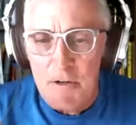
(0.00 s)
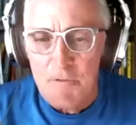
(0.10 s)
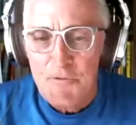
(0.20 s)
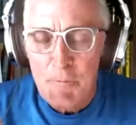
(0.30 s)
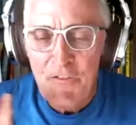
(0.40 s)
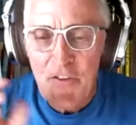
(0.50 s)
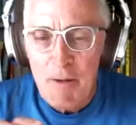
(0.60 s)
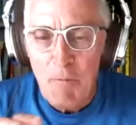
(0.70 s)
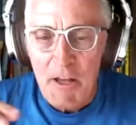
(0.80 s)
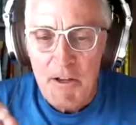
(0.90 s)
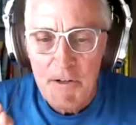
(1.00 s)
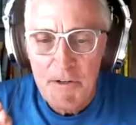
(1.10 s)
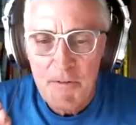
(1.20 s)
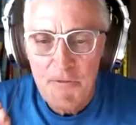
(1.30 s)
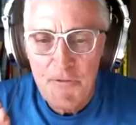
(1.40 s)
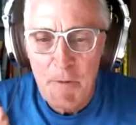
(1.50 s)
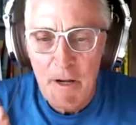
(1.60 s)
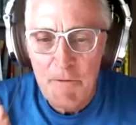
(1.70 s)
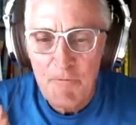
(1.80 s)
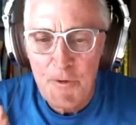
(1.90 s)
for my family, for
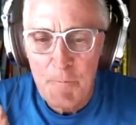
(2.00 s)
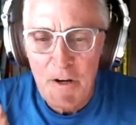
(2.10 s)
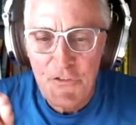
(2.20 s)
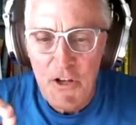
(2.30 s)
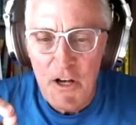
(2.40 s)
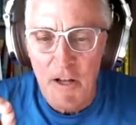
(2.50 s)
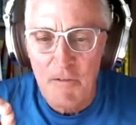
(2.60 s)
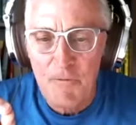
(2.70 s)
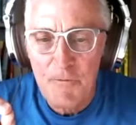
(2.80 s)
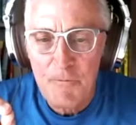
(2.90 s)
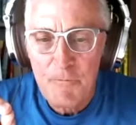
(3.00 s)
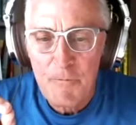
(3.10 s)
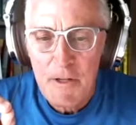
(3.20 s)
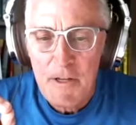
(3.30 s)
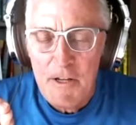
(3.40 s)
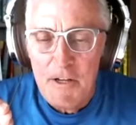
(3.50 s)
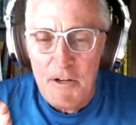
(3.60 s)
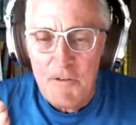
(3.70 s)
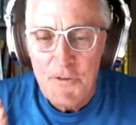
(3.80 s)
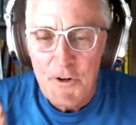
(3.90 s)
my for my son,
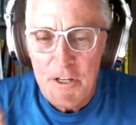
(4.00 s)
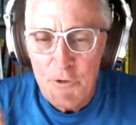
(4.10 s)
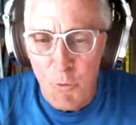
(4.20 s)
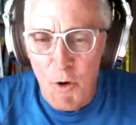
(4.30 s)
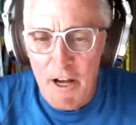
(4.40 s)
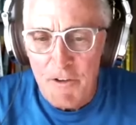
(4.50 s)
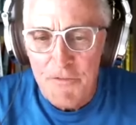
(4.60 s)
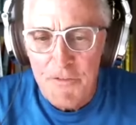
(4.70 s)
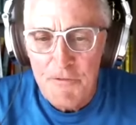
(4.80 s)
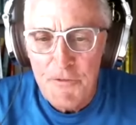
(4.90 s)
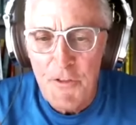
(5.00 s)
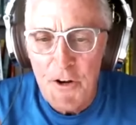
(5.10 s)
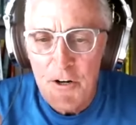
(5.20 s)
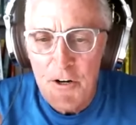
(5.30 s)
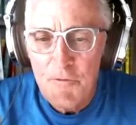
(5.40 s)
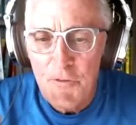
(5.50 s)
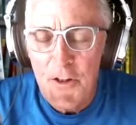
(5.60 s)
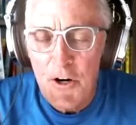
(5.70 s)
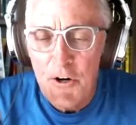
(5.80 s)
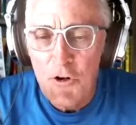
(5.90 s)
for his wife, for their for
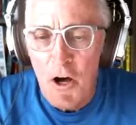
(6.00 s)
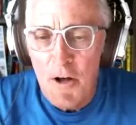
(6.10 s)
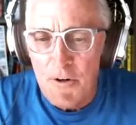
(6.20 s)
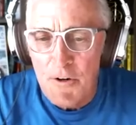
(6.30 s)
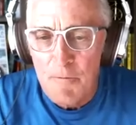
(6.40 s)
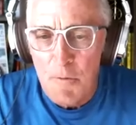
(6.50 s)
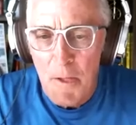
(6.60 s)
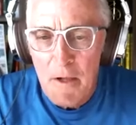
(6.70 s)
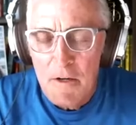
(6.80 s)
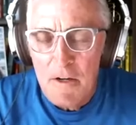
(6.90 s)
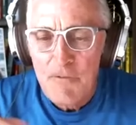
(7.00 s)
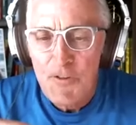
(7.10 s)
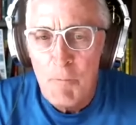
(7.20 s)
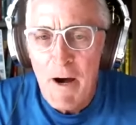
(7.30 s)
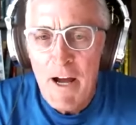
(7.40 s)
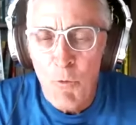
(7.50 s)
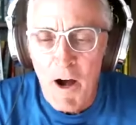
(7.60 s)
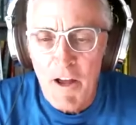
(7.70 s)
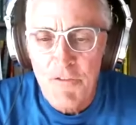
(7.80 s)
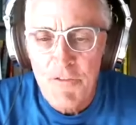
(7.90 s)
their daughter, for my
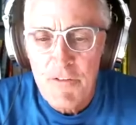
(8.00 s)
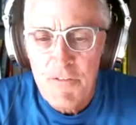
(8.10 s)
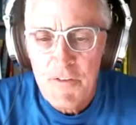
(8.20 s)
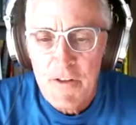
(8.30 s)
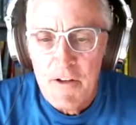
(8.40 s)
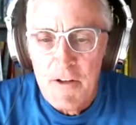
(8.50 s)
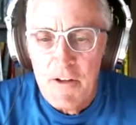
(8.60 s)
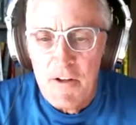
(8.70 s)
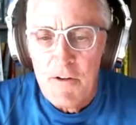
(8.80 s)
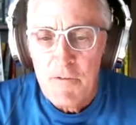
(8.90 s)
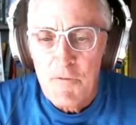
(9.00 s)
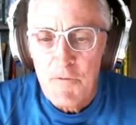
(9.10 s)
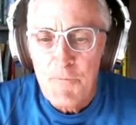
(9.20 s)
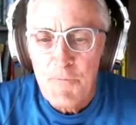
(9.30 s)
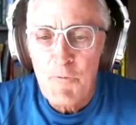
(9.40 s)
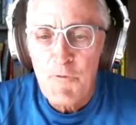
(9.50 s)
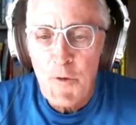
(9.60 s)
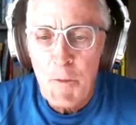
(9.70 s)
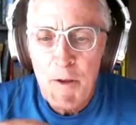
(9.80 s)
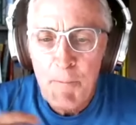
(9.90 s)
wife, for
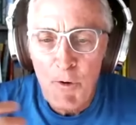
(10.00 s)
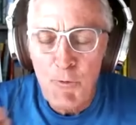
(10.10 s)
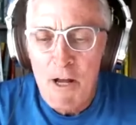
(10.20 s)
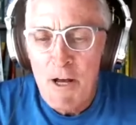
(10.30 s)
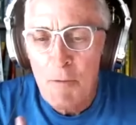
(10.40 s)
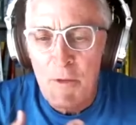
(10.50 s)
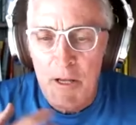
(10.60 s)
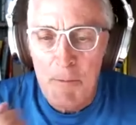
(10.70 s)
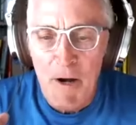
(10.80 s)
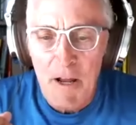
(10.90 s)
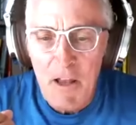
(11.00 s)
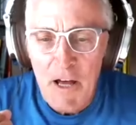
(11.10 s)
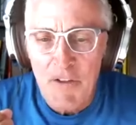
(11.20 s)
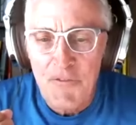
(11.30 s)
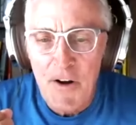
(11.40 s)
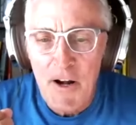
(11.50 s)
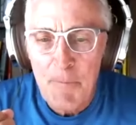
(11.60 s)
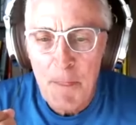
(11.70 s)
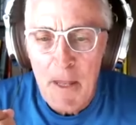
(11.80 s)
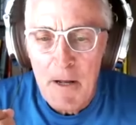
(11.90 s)
for people around me in my life.
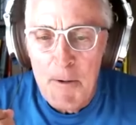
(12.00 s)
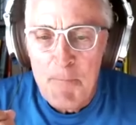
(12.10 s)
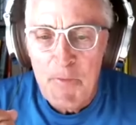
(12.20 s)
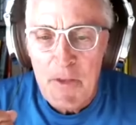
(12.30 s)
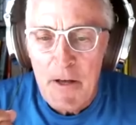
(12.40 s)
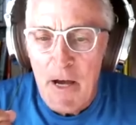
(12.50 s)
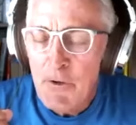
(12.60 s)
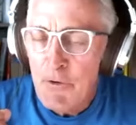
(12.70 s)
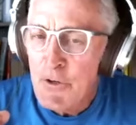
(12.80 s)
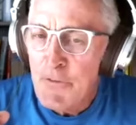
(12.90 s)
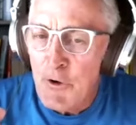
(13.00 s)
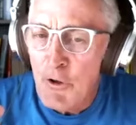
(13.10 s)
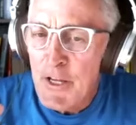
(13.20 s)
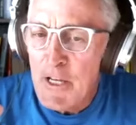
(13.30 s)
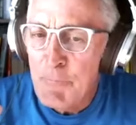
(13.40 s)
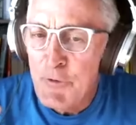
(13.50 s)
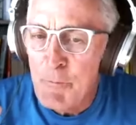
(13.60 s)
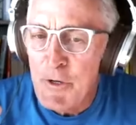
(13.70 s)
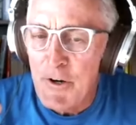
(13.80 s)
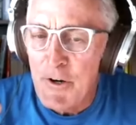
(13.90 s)
I don't know if they're looking up to me or